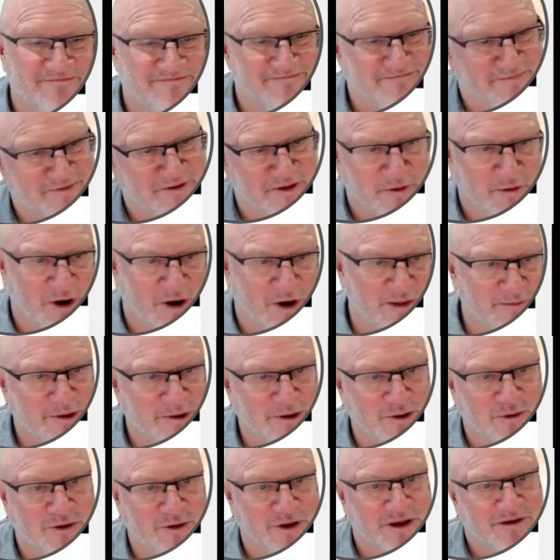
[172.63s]
So I'd be
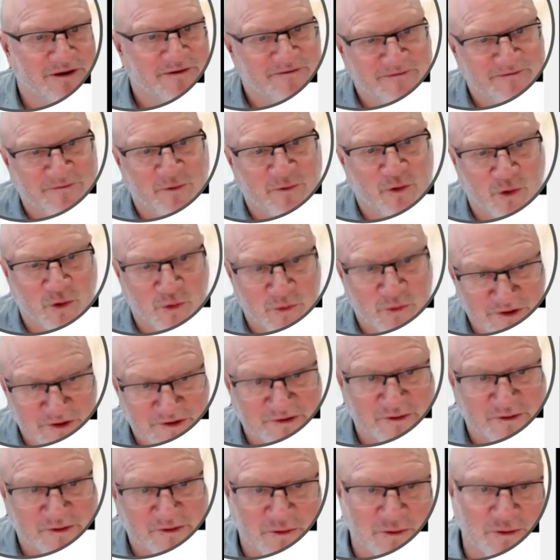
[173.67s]
looking 4 is
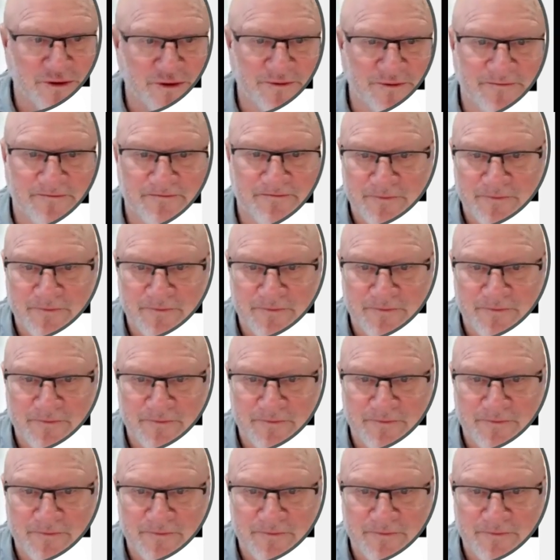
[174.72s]
good,